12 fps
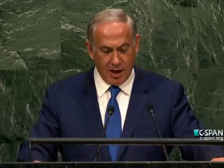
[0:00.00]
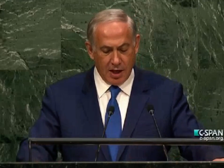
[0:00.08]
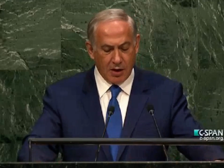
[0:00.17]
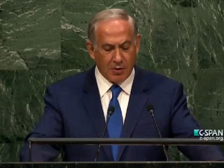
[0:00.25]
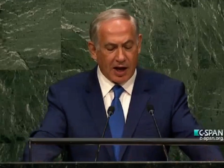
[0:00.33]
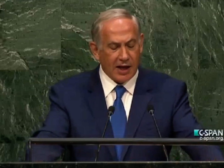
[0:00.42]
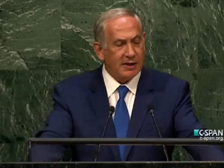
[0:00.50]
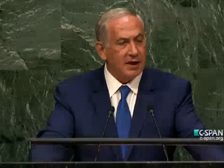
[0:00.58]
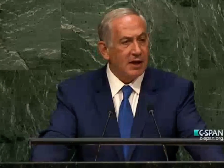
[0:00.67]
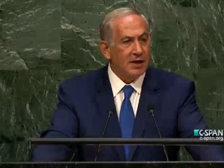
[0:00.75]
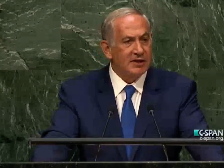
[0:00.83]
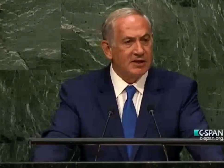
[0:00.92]
Iran
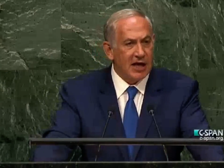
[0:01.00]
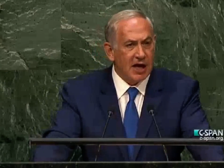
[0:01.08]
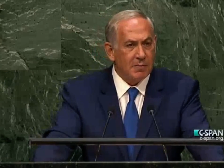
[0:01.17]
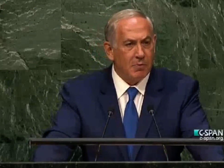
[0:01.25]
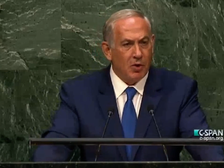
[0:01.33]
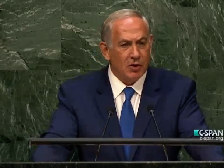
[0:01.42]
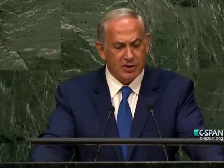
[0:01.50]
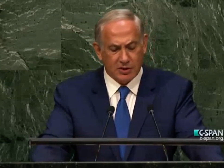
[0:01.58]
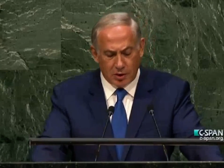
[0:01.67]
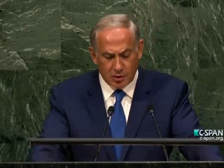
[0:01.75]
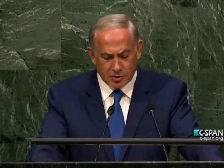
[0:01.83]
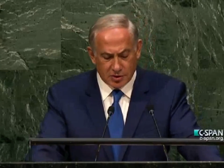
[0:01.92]
sent more
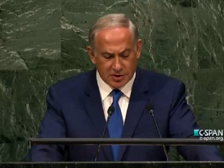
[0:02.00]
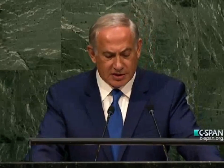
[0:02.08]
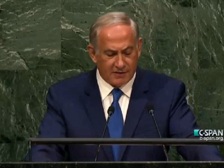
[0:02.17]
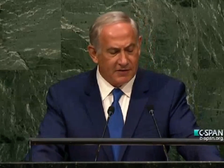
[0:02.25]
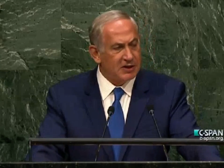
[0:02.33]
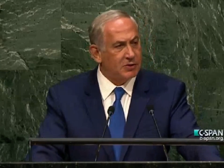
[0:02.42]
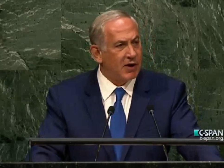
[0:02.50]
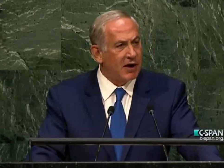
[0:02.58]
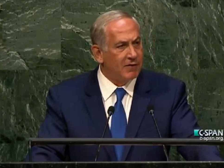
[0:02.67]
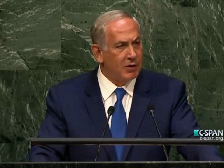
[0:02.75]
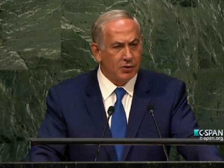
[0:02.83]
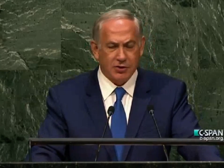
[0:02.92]
soldiers of its
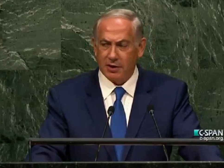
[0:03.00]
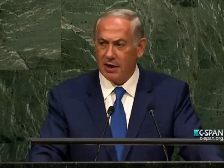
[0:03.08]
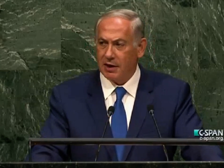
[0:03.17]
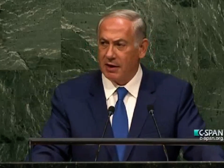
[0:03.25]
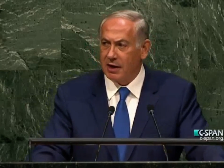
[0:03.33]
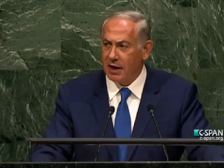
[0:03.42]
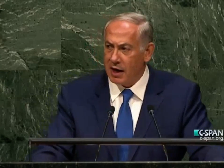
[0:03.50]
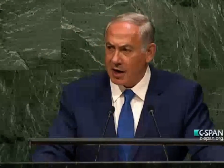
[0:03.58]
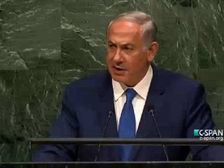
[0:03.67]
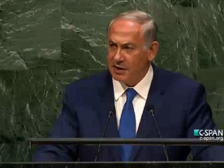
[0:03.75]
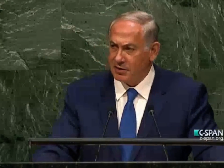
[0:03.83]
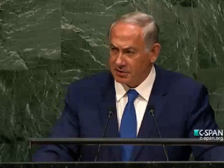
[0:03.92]
Revolutionary
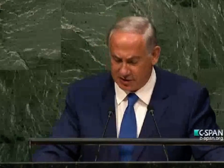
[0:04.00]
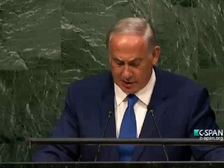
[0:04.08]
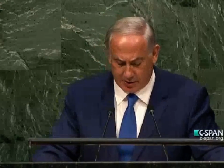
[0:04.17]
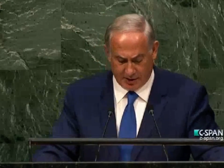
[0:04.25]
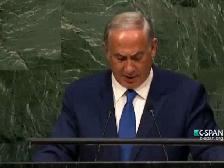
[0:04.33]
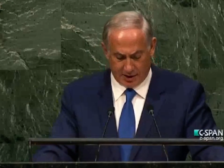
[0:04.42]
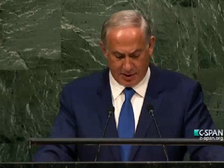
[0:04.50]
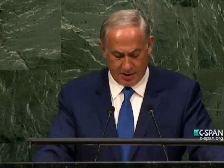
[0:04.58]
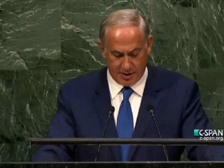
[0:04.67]
Guard into Syria.